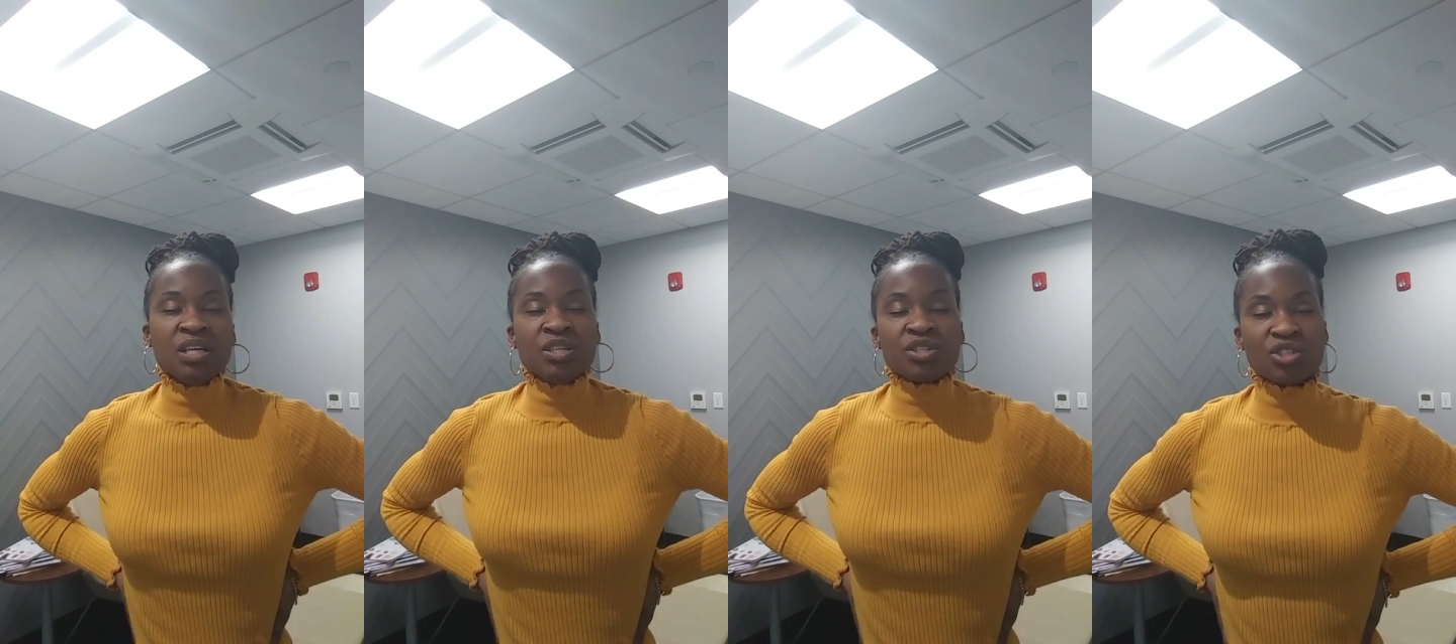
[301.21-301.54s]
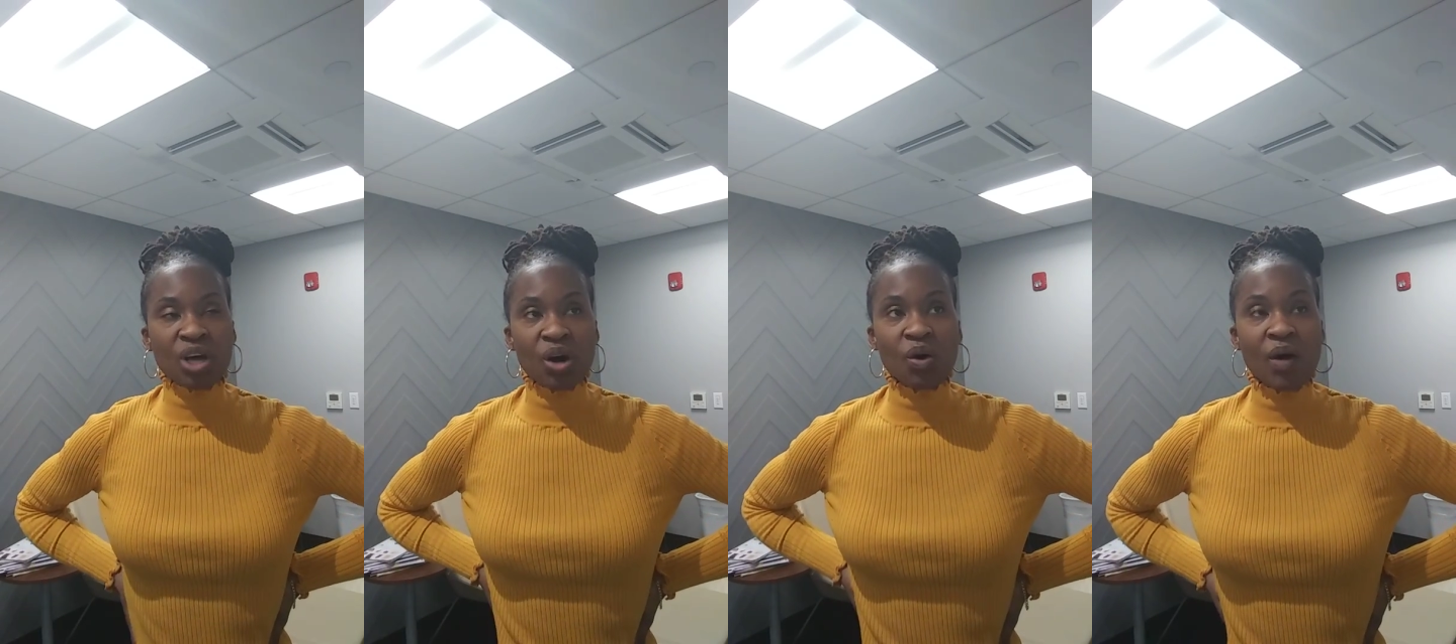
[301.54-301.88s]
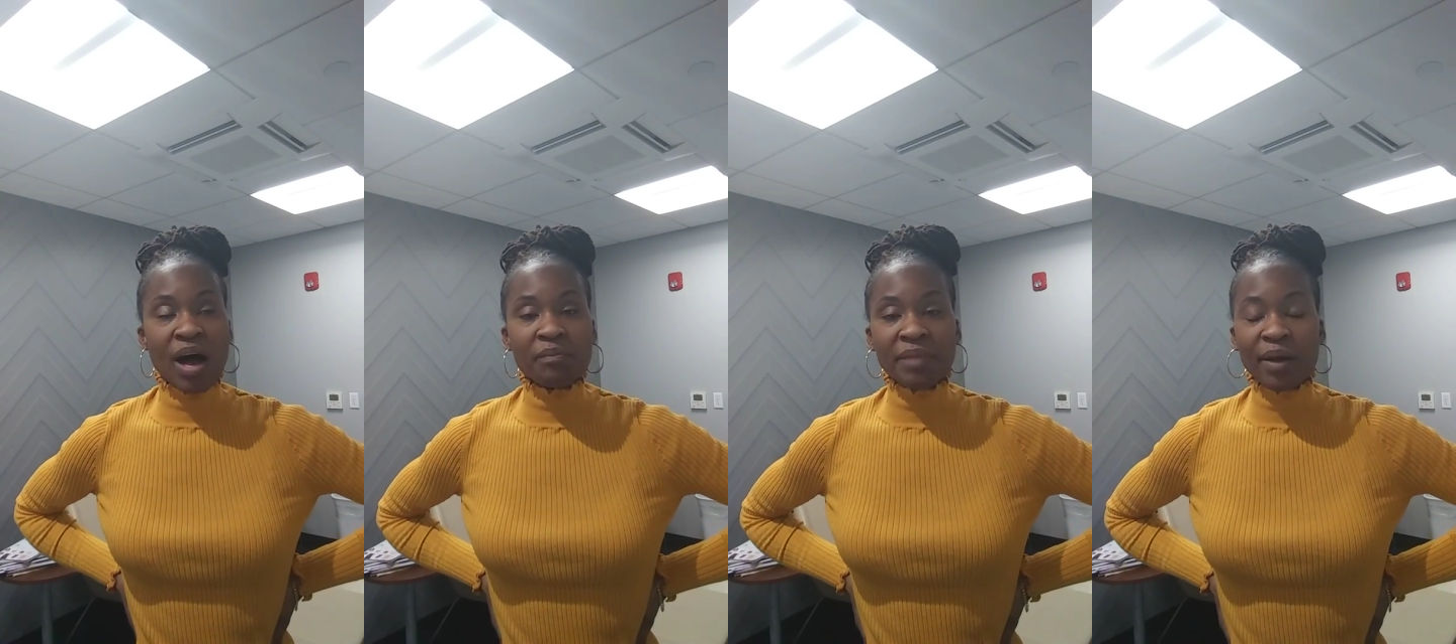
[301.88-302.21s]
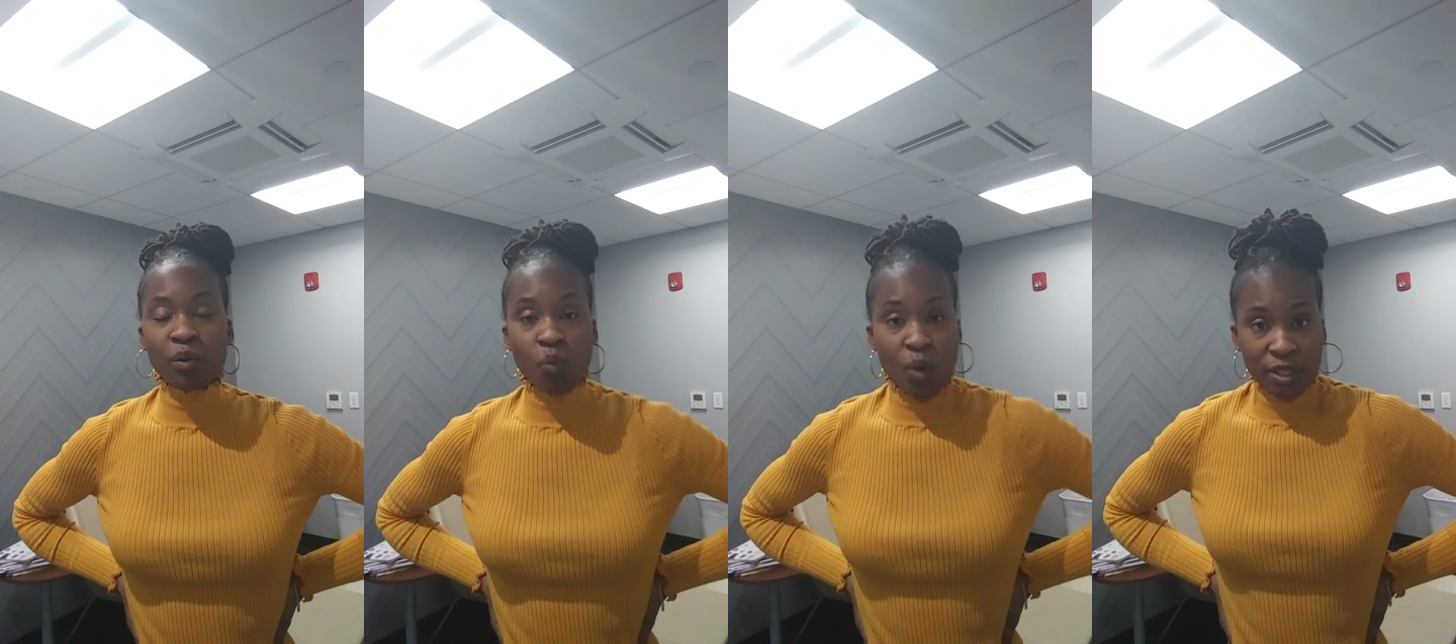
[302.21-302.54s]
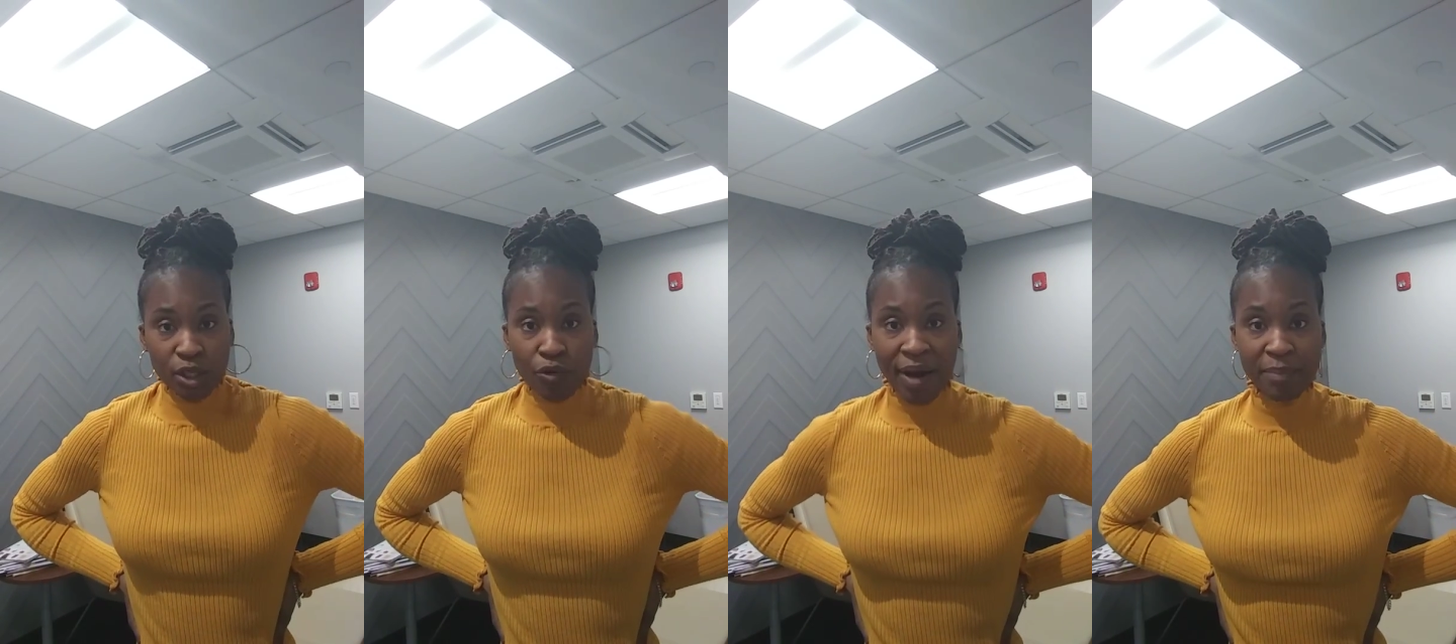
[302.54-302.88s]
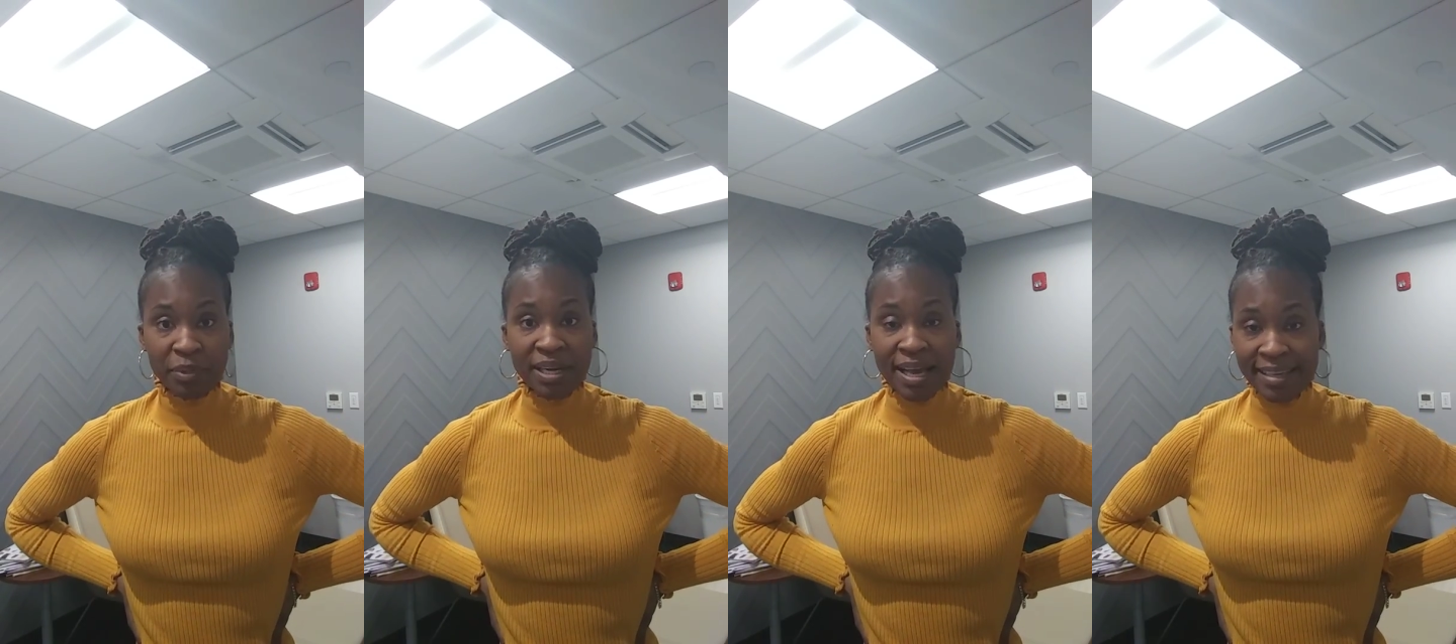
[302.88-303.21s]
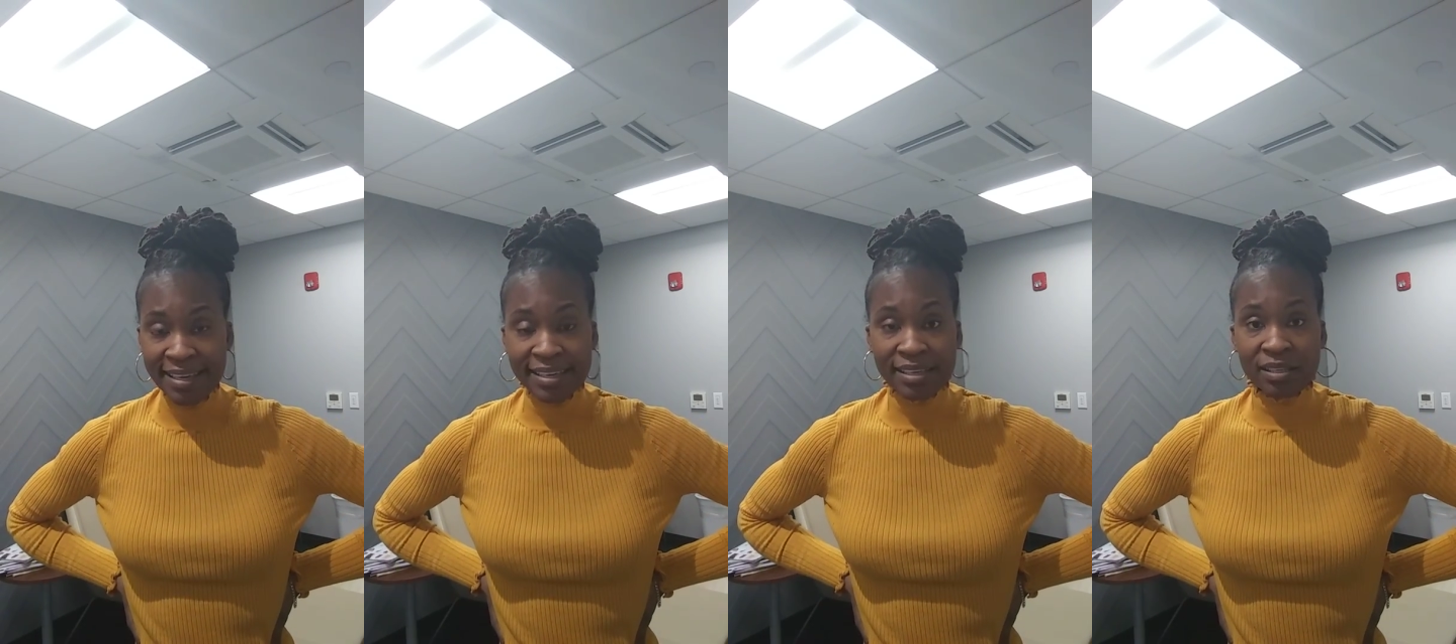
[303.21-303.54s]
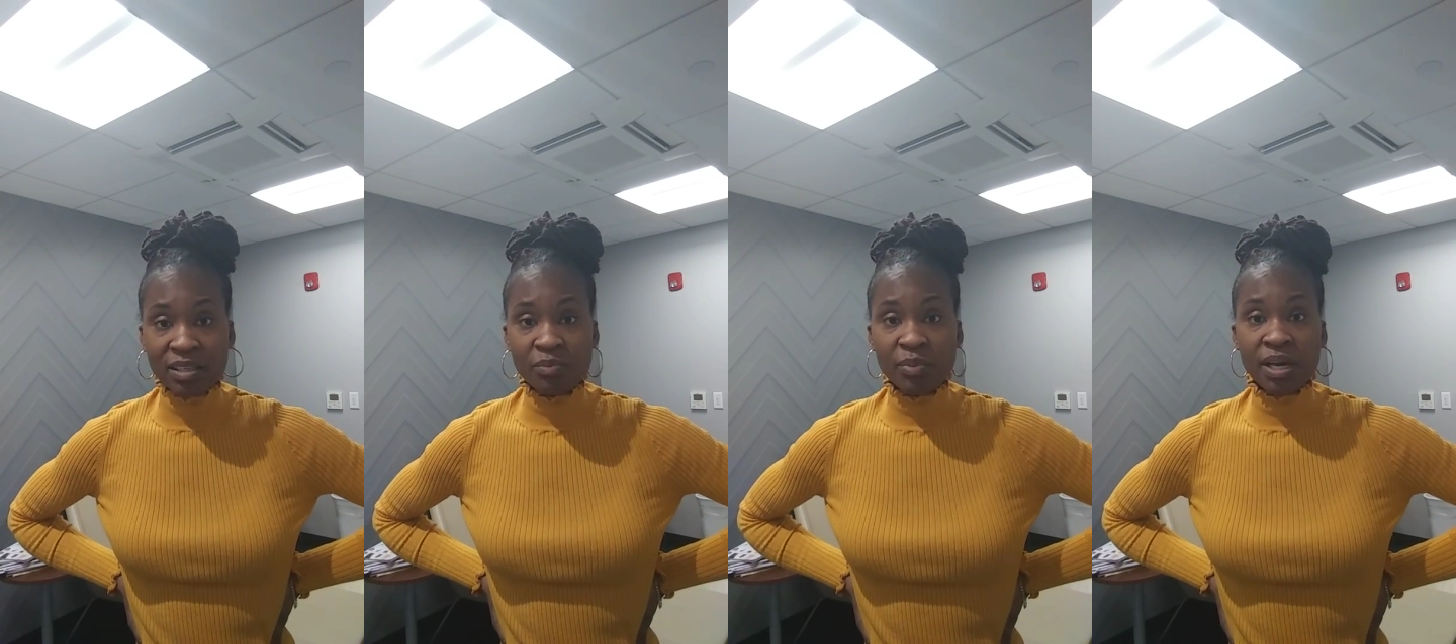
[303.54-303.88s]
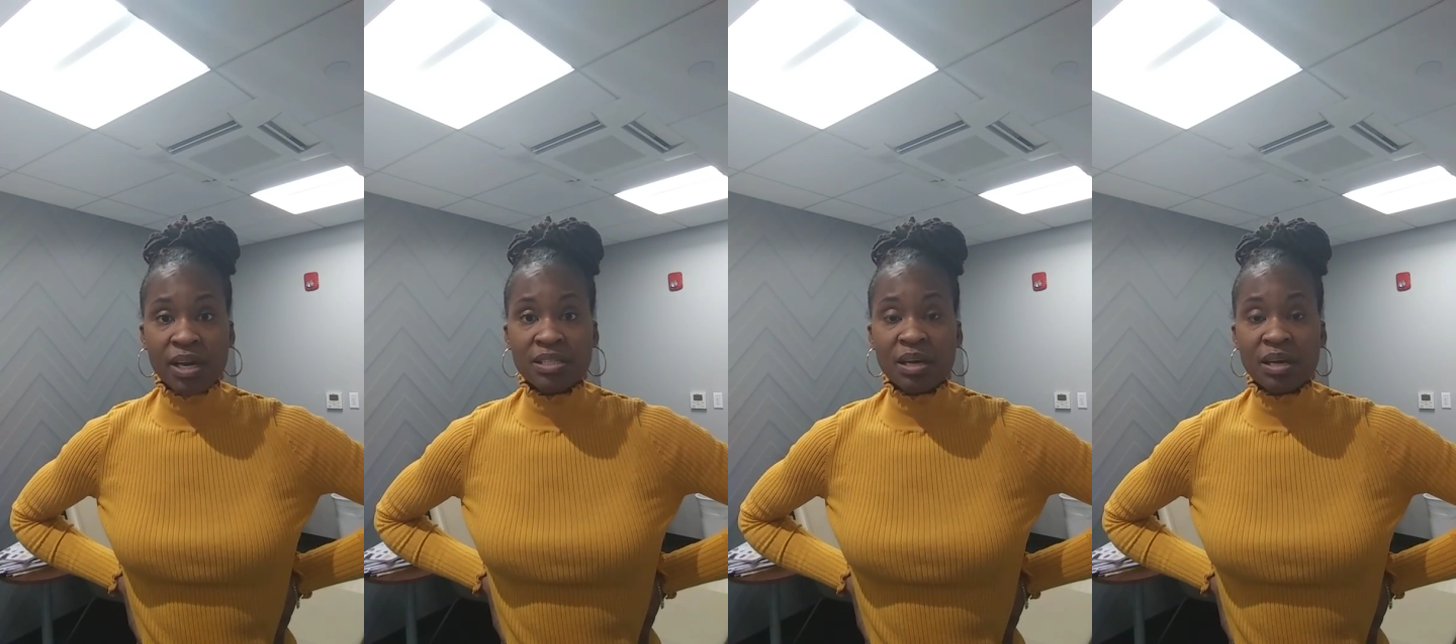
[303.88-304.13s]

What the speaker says: So I'm like, well, what the crap can I eat? Because